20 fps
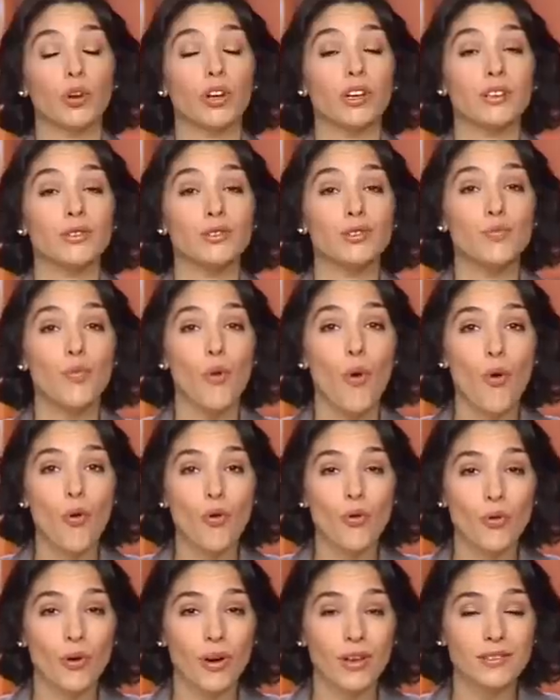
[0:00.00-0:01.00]
Britain's
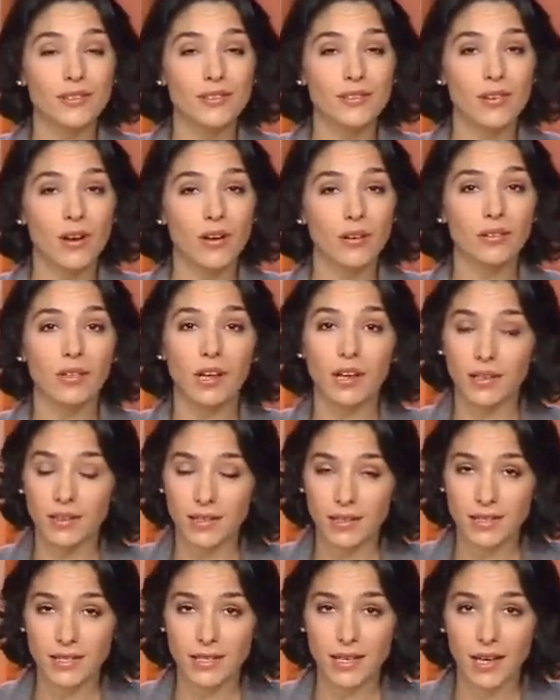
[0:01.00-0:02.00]
poorest are
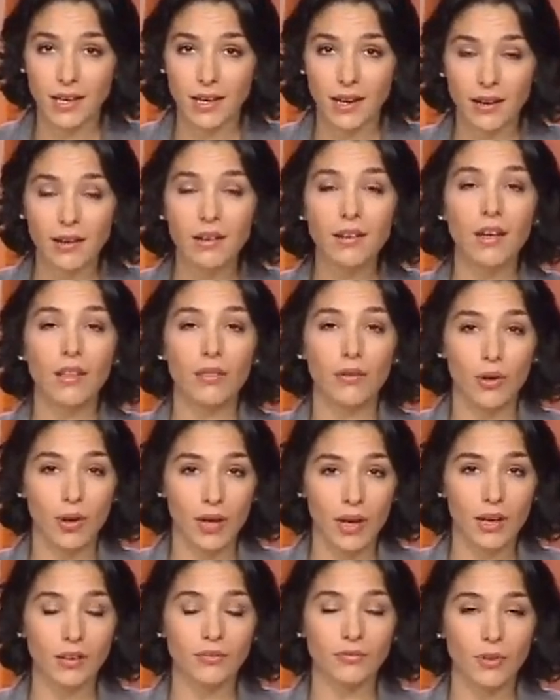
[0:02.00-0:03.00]
likely to get another
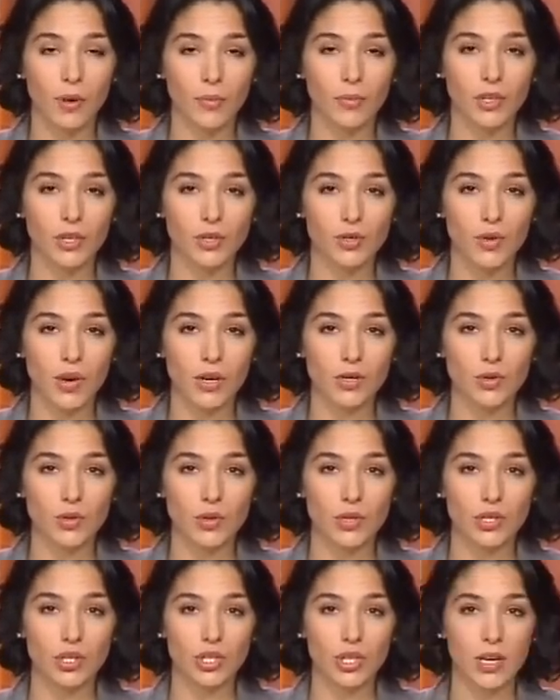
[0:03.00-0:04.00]
hit from the
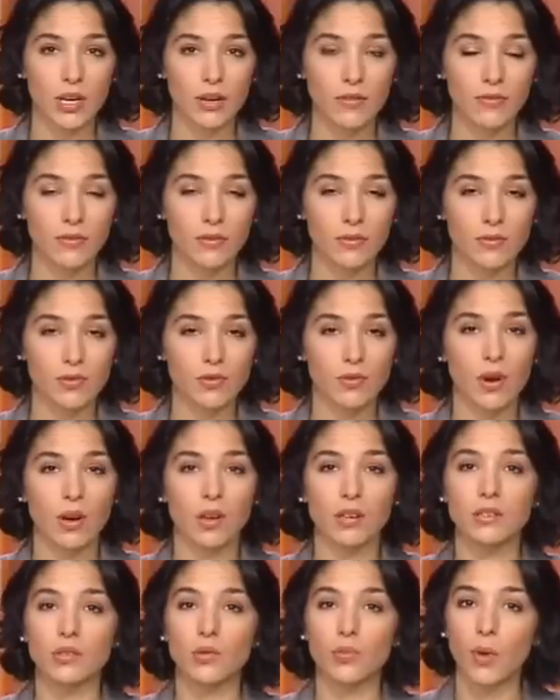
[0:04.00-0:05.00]
Treasury chief, who's
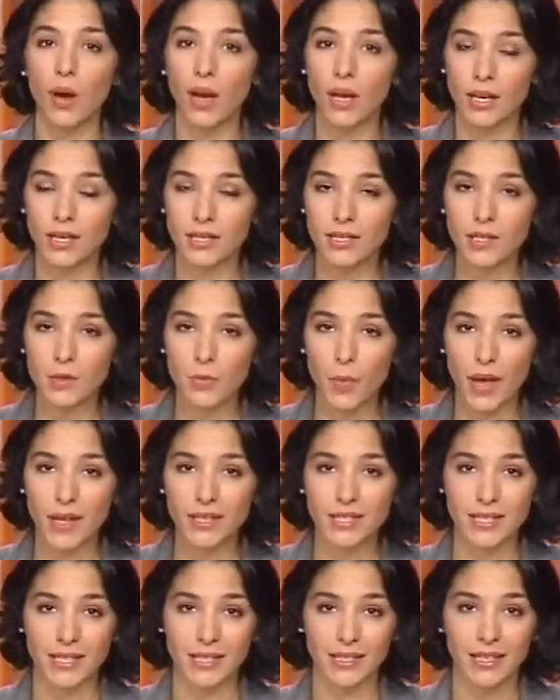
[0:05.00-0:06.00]
trying to rein in
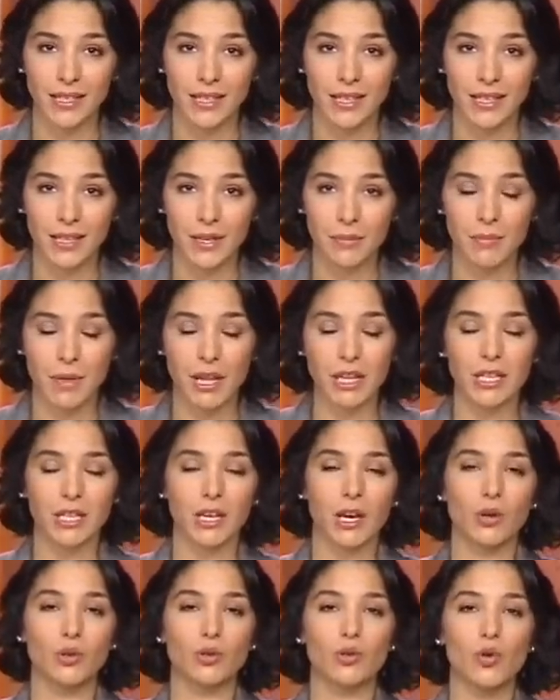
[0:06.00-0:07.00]
spending.
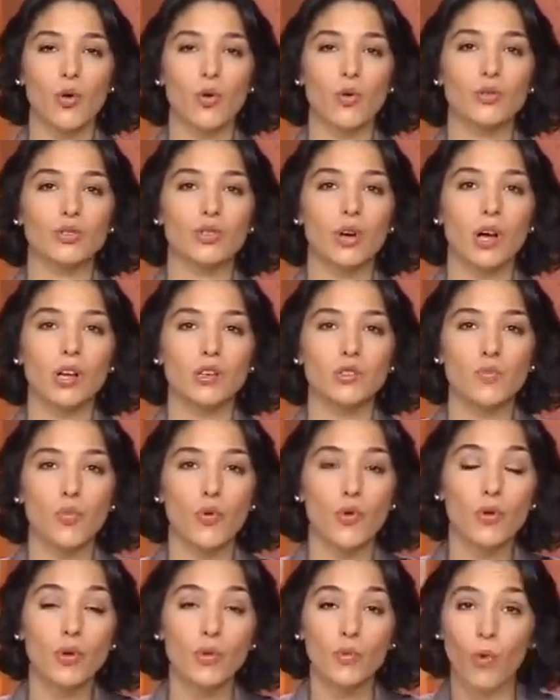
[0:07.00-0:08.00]
Millionaire George
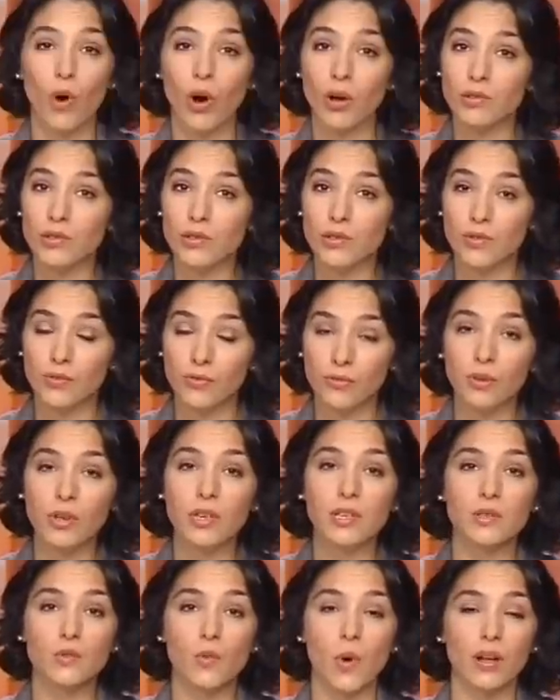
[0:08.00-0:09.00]
Osborne wants to
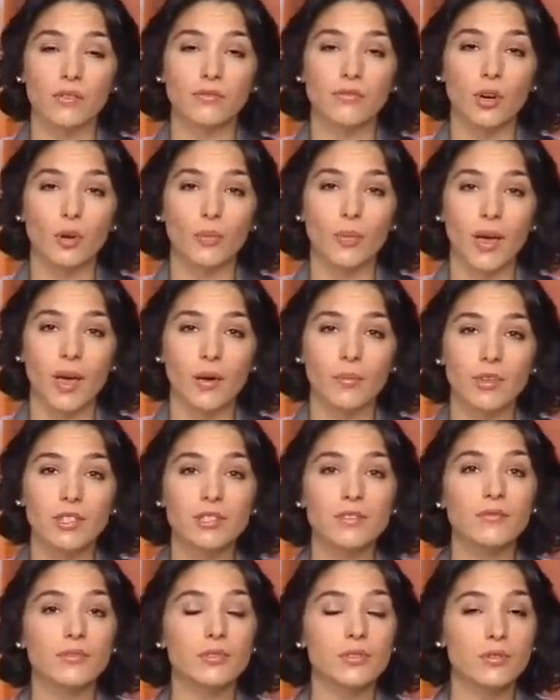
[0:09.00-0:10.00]
freeze welfare
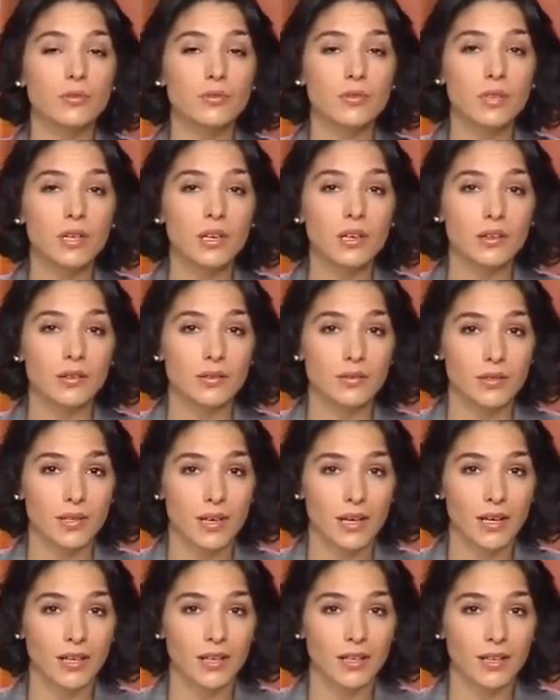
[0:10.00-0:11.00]
payments for two years.
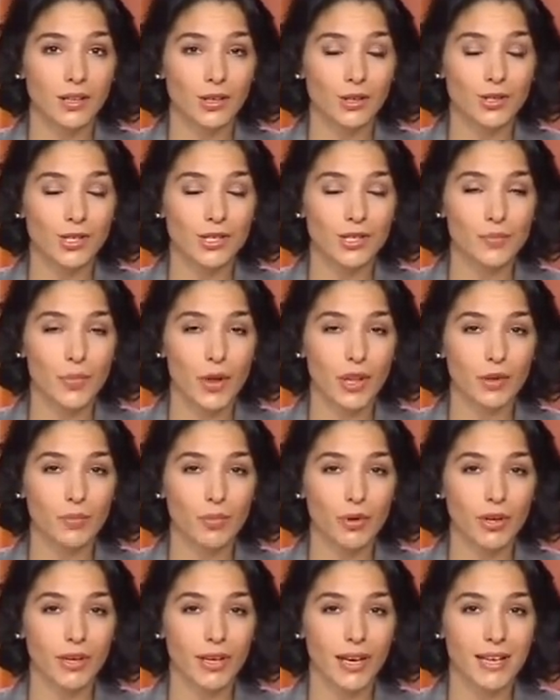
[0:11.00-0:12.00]
RT's Polly
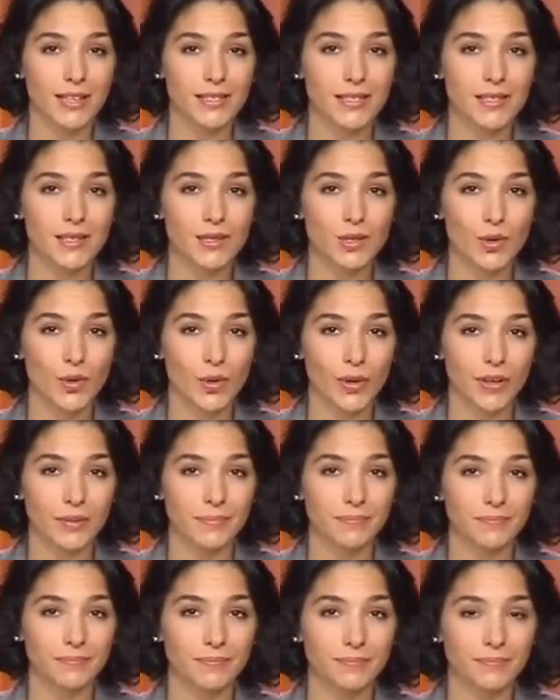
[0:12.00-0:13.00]
Boiko has the story.